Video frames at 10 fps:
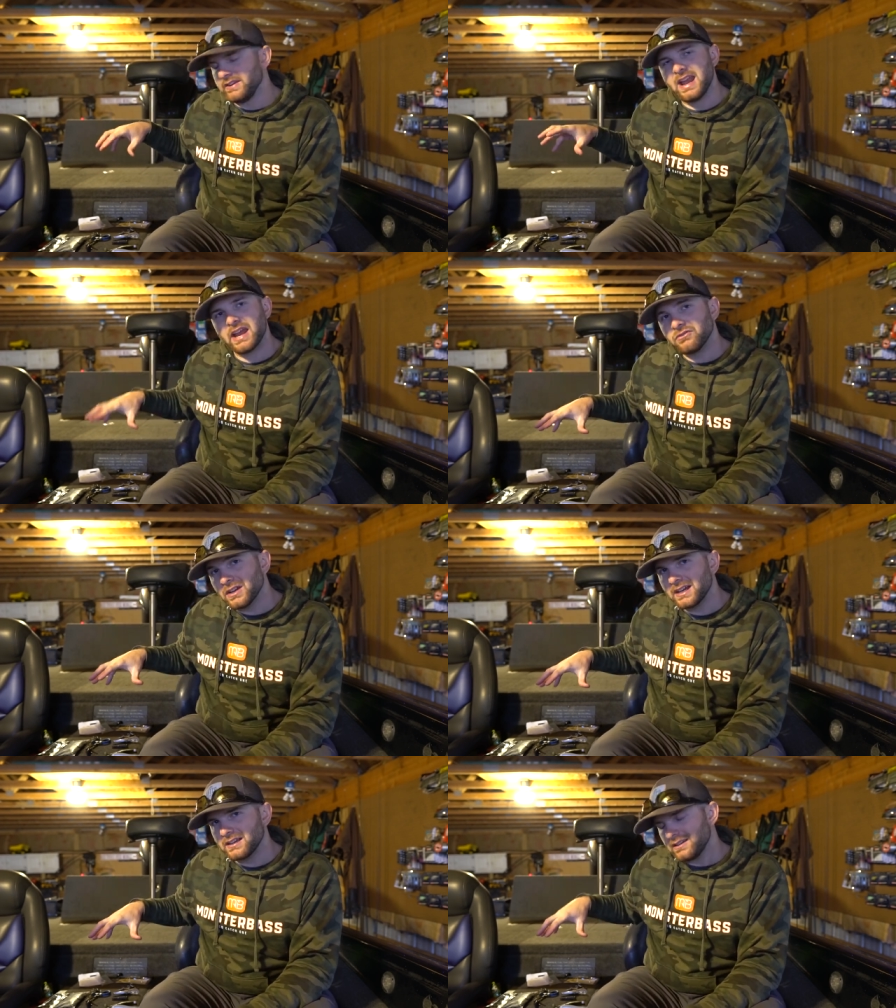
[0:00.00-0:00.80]
Ned
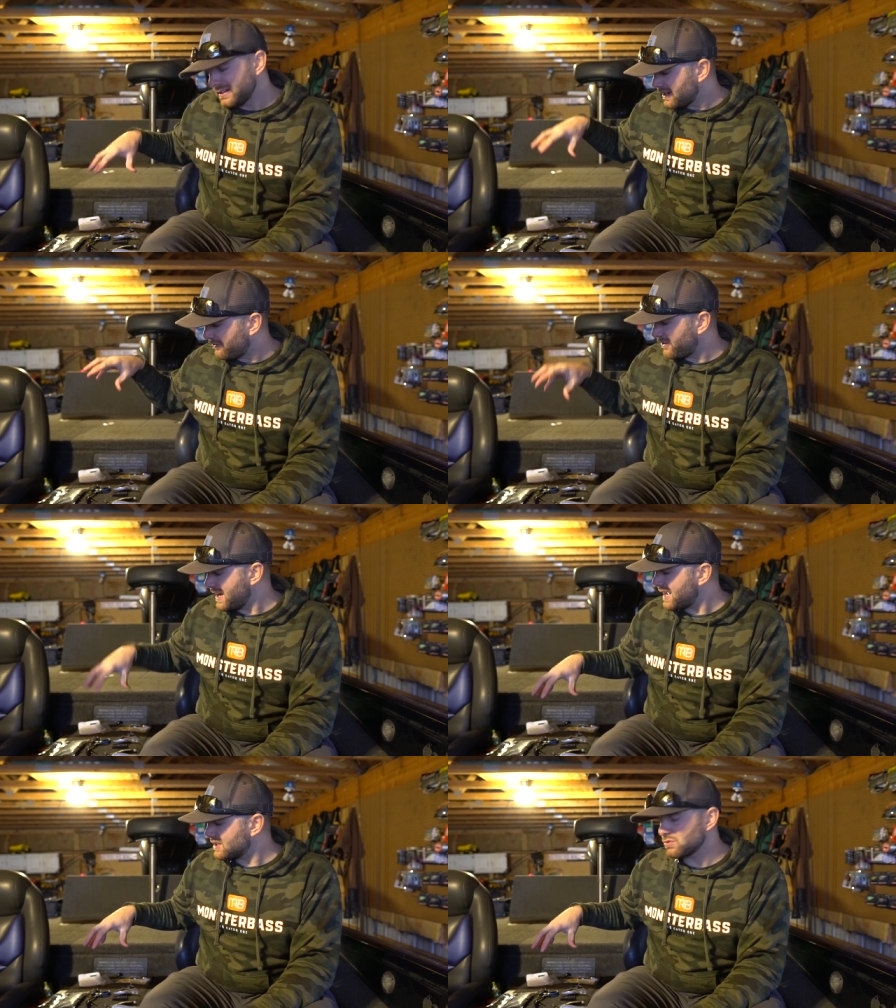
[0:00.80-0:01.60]
rig, a
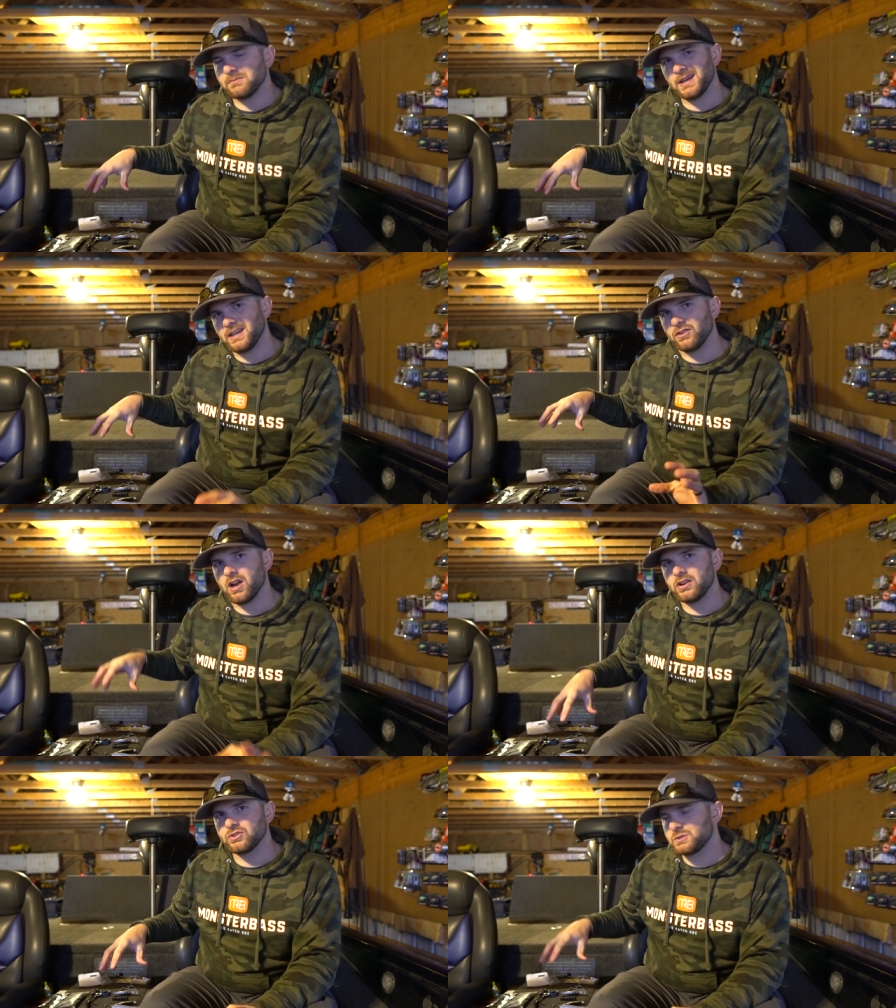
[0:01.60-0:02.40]
finesse swim bait or
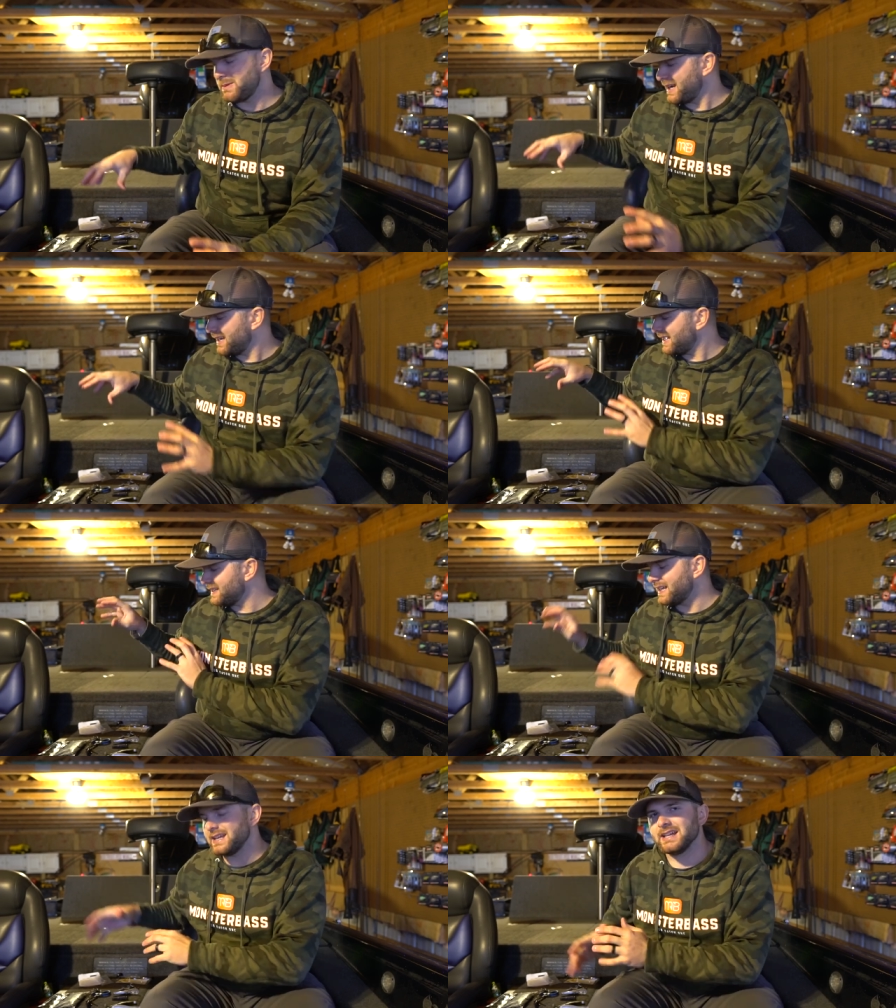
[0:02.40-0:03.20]
underspin,
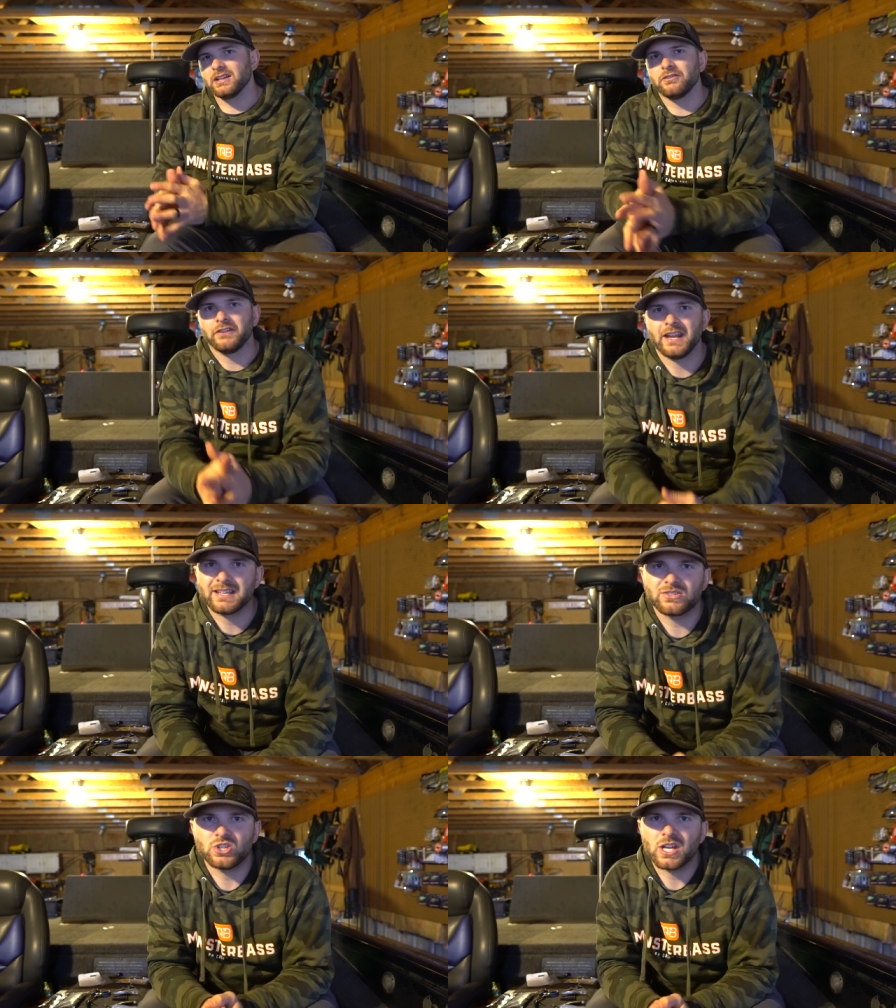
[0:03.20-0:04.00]
and then that little
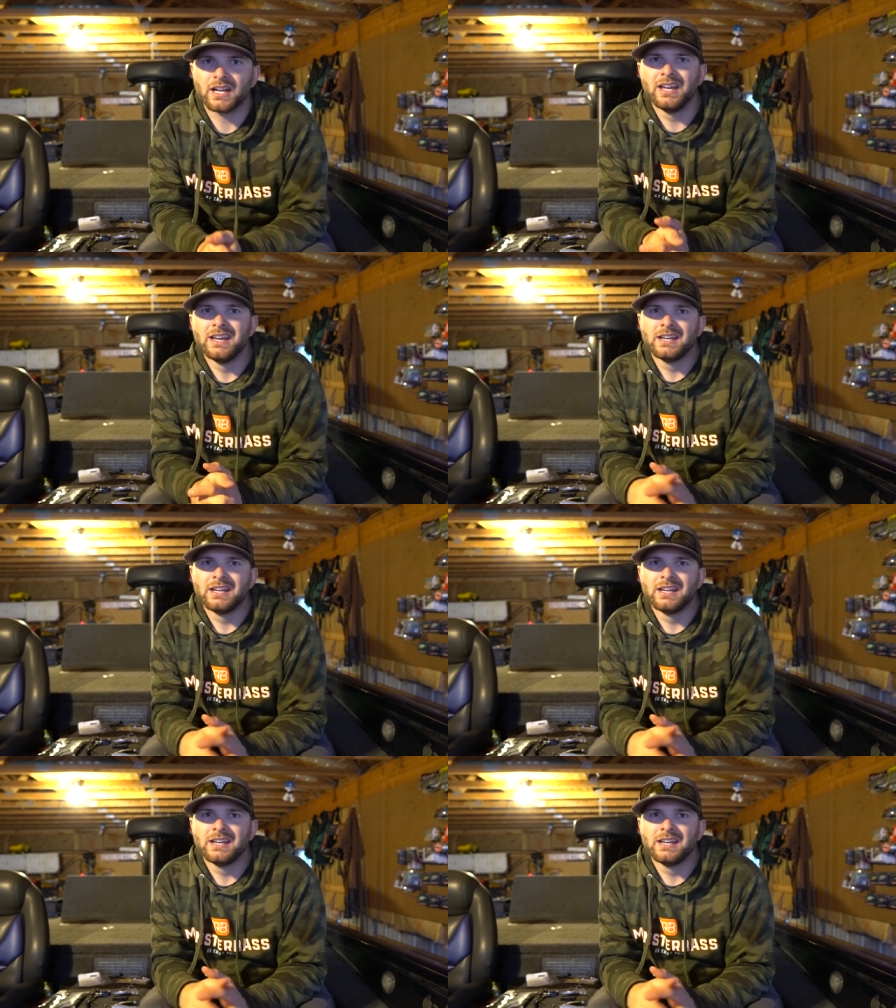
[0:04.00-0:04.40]
finesse jig.